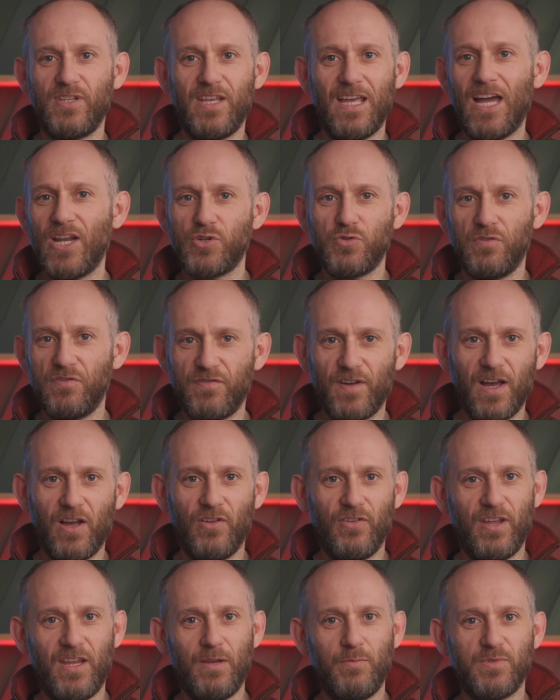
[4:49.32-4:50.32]
the actual
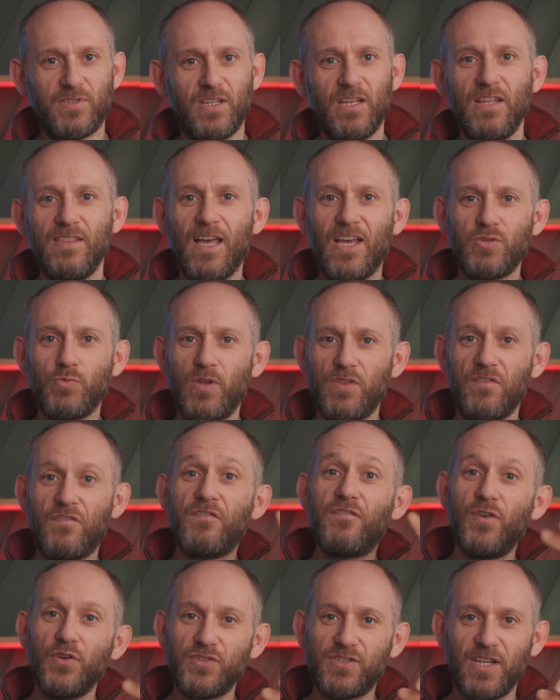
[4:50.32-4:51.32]
file names. That's where the
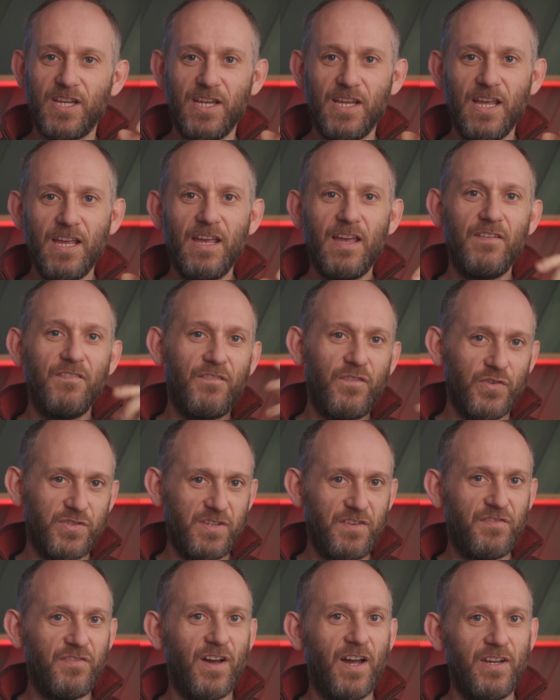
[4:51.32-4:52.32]
fuzzy in
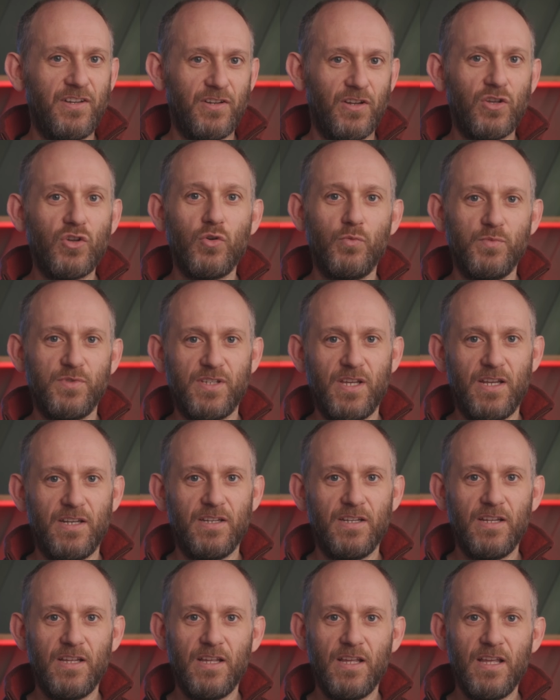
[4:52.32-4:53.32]
Fuzzy Finder comes
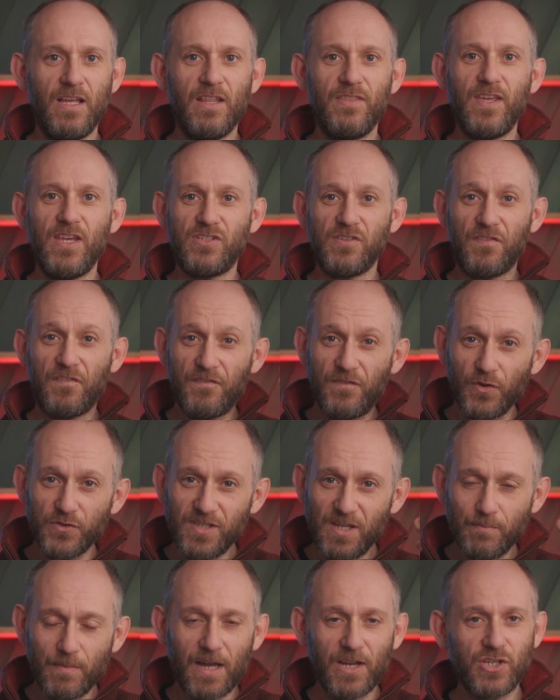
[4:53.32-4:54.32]
in. These are
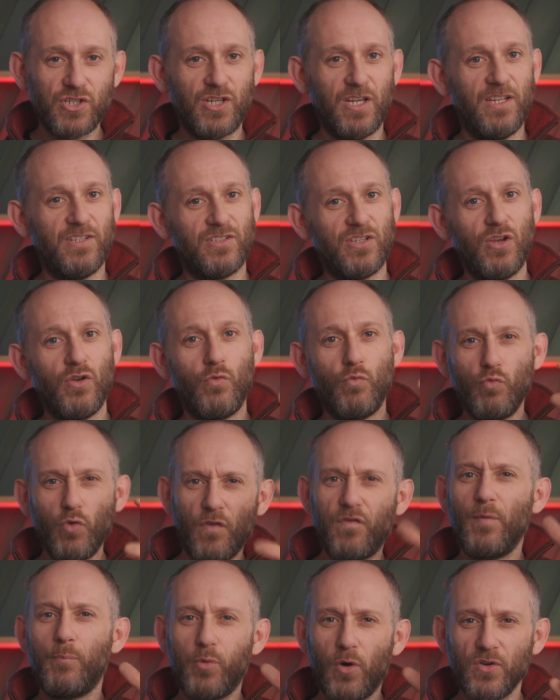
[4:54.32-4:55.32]
fuzzy matches,
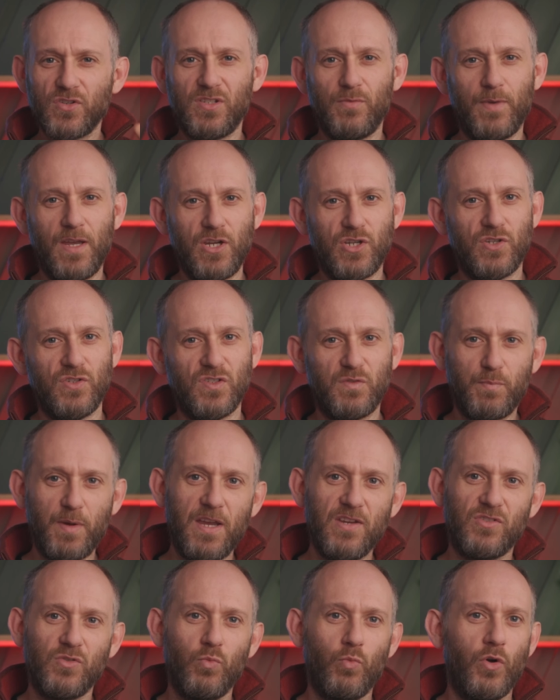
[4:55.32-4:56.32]
rough approximations
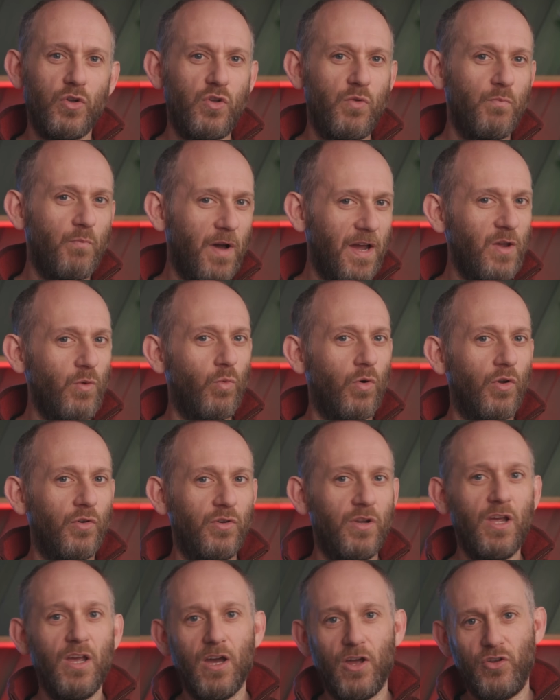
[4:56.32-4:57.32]
based on what you might
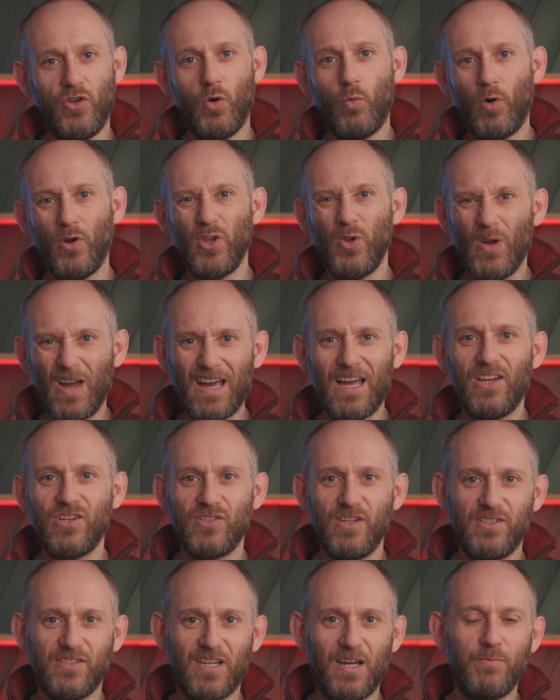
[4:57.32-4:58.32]
want and not what you
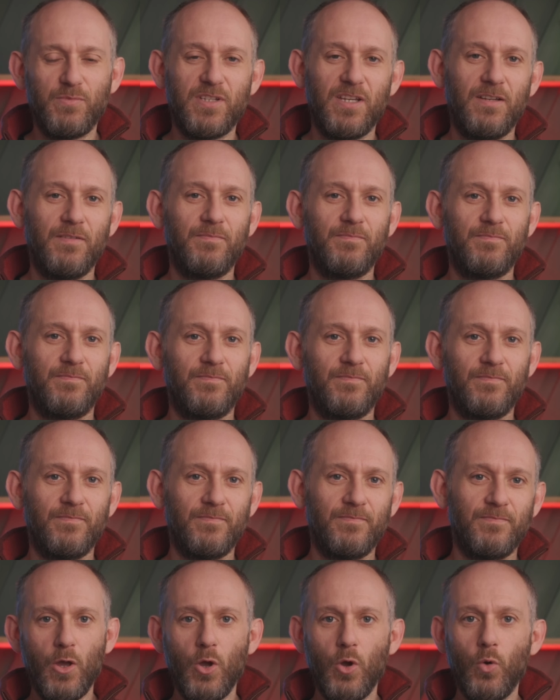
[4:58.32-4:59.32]
actually typed in.
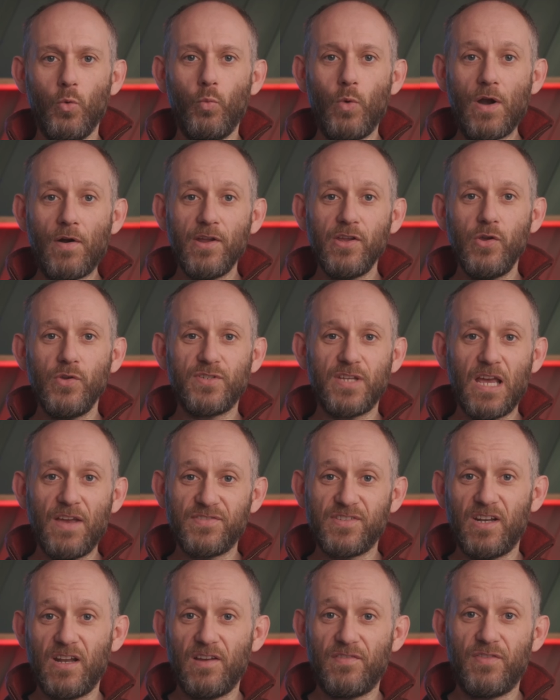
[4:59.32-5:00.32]
Where I use
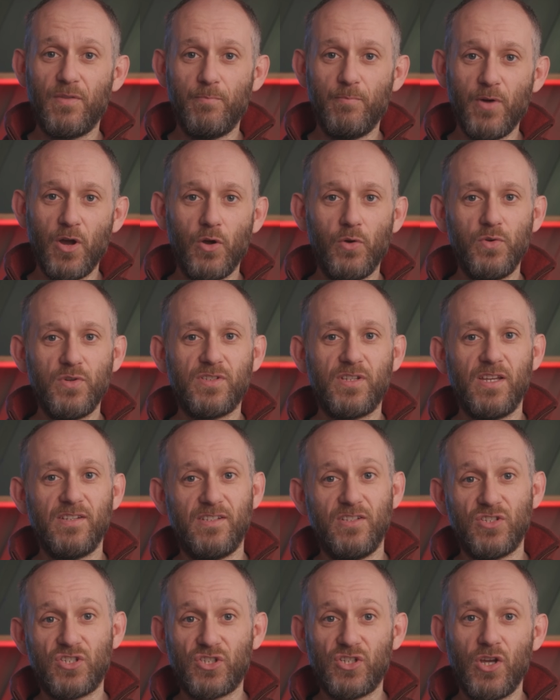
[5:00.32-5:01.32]
SZF the most is
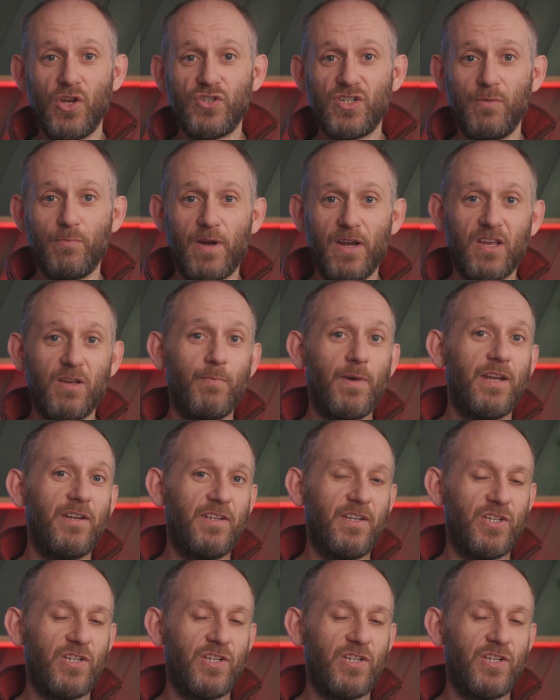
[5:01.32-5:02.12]
in searching my command